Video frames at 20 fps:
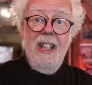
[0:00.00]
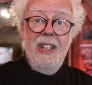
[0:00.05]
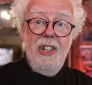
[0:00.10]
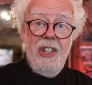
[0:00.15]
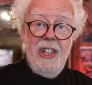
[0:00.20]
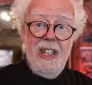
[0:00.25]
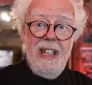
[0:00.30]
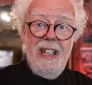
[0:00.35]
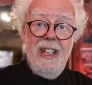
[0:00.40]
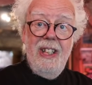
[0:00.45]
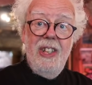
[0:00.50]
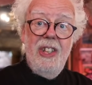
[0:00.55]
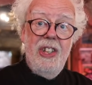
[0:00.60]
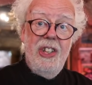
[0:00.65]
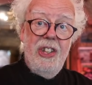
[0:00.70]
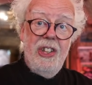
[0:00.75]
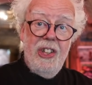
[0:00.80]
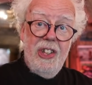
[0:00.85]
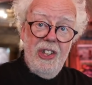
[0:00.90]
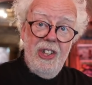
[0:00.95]
Gene
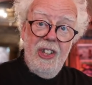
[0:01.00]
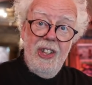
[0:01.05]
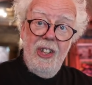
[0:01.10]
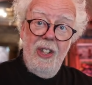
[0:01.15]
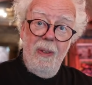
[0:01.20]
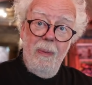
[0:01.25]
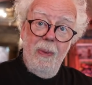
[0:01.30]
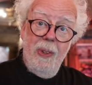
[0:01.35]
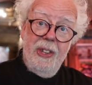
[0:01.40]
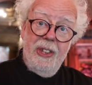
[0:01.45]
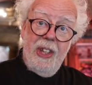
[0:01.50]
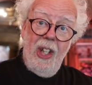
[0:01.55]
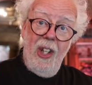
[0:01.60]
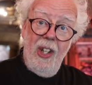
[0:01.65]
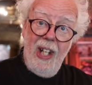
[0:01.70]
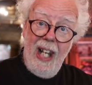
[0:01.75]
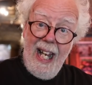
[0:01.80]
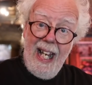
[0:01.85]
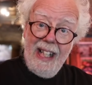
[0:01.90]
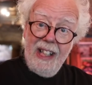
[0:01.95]
Cernan was the
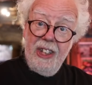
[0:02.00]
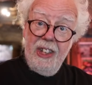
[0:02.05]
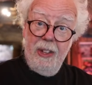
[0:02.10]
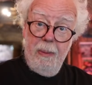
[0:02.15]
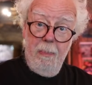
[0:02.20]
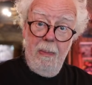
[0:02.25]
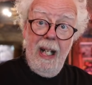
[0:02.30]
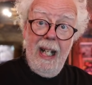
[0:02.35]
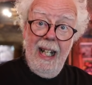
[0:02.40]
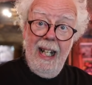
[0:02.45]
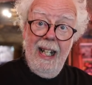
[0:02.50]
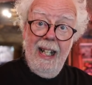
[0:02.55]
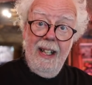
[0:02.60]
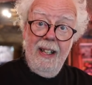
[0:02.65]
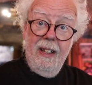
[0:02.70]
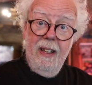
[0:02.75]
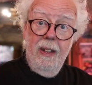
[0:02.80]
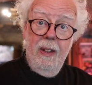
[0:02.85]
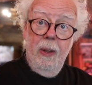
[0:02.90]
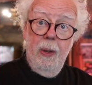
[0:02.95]
last
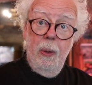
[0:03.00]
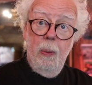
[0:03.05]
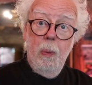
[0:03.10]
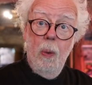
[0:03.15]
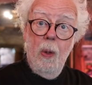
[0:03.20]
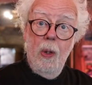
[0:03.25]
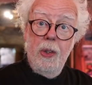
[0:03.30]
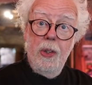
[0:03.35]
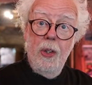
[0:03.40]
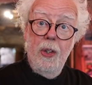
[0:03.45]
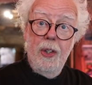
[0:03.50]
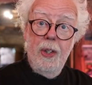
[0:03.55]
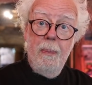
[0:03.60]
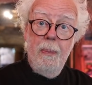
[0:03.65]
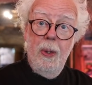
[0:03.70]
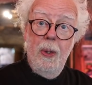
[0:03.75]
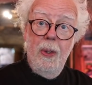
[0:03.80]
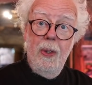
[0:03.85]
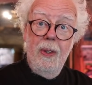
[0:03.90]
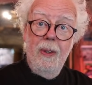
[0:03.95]
man who walked on the
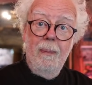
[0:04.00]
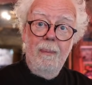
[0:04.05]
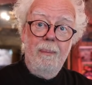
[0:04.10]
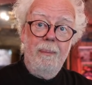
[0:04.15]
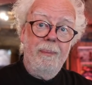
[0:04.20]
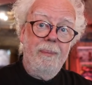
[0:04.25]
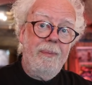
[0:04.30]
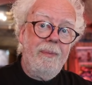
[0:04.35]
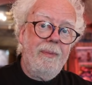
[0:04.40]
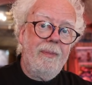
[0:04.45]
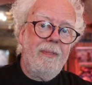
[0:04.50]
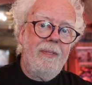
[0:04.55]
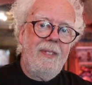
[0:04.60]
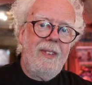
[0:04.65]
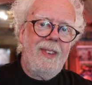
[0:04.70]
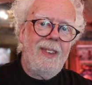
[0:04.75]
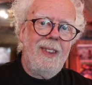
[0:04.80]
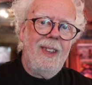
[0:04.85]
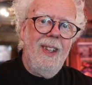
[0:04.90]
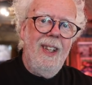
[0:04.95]
moon.
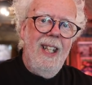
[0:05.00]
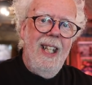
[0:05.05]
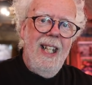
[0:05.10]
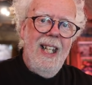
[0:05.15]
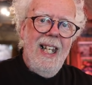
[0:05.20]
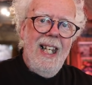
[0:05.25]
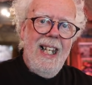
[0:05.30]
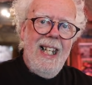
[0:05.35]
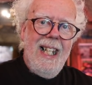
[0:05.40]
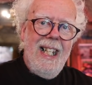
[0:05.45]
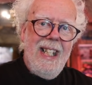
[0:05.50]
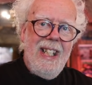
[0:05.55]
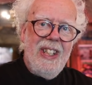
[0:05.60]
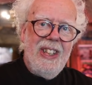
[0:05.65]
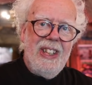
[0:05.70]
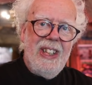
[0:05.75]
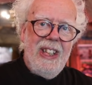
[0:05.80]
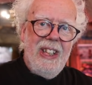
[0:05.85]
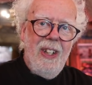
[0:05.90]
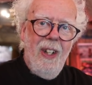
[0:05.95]

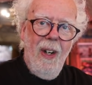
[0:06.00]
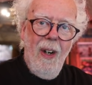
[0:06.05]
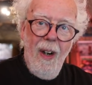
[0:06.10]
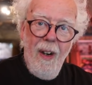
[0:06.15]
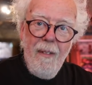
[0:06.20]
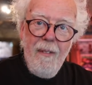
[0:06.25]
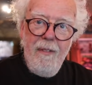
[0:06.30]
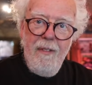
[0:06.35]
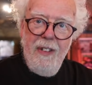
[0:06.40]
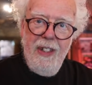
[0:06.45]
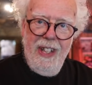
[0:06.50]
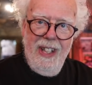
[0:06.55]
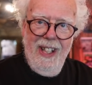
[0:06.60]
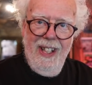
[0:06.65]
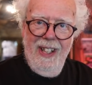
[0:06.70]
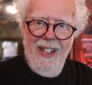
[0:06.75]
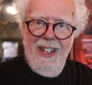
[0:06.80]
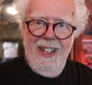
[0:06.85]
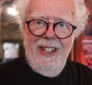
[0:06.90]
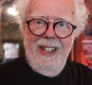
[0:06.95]
It's the
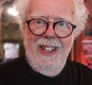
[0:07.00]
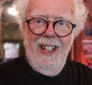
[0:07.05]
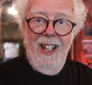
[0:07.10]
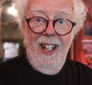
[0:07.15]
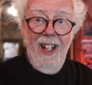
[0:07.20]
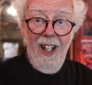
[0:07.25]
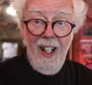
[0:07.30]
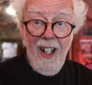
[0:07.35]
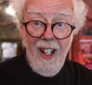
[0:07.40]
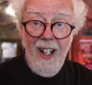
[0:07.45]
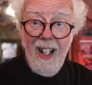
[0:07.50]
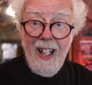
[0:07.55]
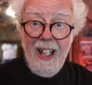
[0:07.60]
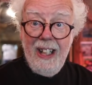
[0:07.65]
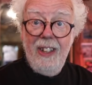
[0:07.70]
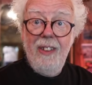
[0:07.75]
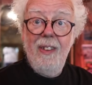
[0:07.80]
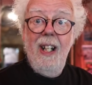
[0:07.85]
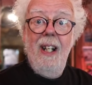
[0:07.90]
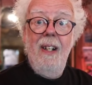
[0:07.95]
obvious high
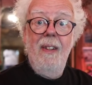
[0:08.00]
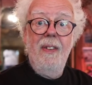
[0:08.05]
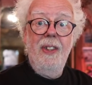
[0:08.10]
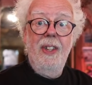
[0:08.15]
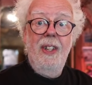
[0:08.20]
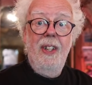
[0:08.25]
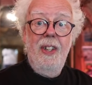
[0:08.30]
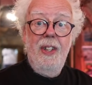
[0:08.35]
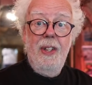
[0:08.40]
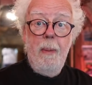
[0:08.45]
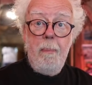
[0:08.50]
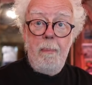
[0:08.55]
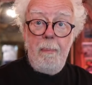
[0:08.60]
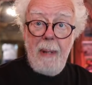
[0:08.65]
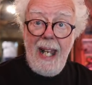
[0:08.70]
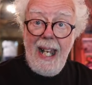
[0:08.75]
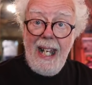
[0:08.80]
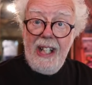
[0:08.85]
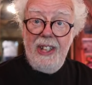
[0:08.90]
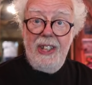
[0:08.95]
ground, the
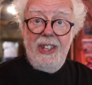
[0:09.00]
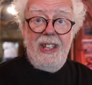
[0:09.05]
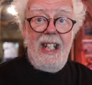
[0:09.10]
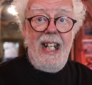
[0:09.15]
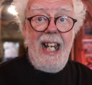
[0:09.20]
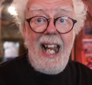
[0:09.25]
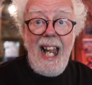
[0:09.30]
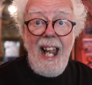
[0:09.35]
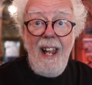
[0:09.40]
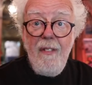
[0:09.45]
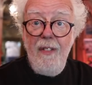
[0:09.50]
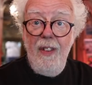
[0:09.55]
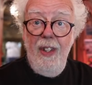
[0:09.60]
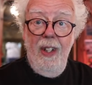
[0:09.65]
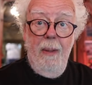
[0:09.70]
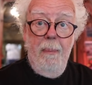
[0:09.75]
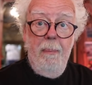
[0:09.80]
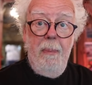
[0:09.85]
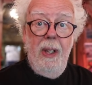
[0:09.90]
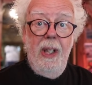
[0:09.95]
best ever
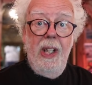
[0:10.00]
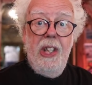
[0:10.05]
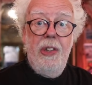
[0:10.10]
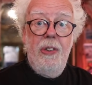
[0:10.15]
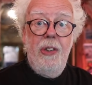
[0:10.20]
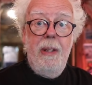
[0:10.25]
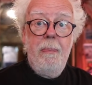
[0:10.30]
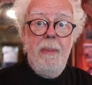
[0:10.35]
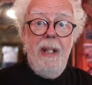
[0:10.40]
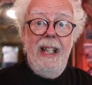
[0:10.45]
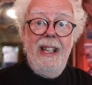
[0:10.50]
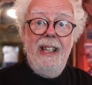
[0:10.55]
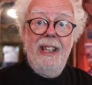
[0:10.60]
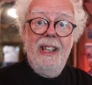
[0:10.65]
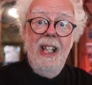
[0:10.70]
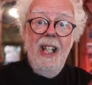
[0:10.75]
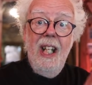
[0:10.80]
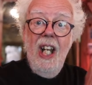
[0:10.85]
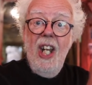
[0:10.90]
military base.